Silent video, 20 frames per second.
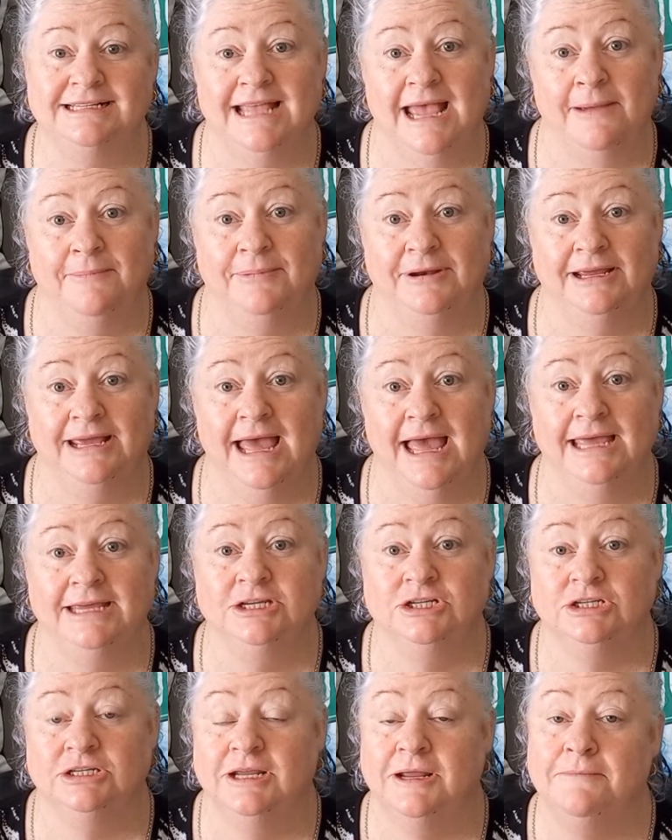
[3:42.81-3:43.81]

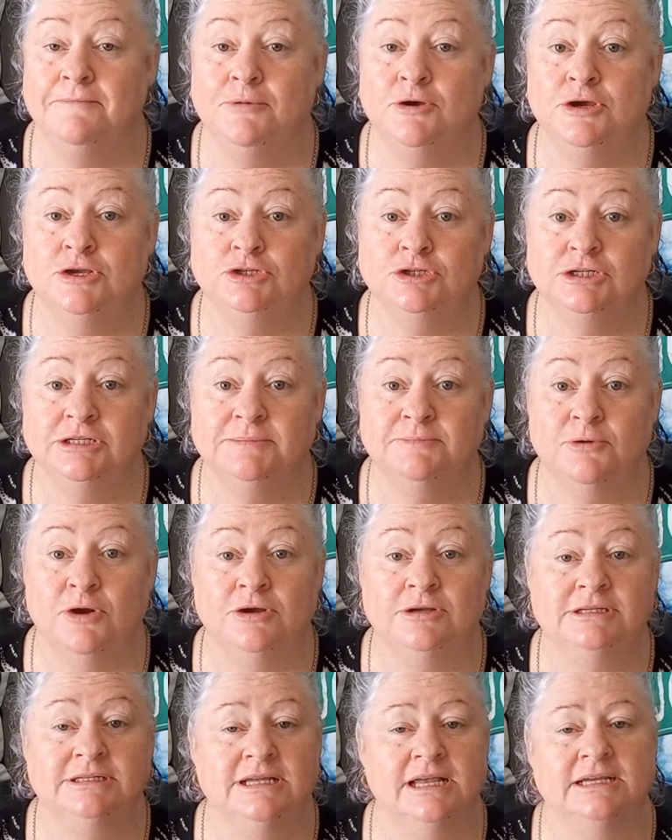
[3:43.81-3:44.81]
application and purchase
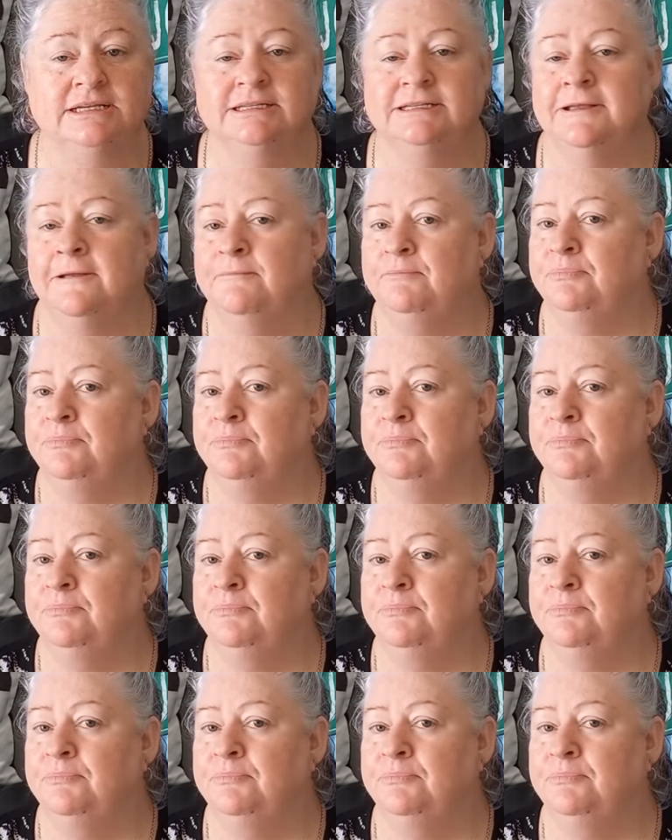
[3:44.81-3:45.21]
process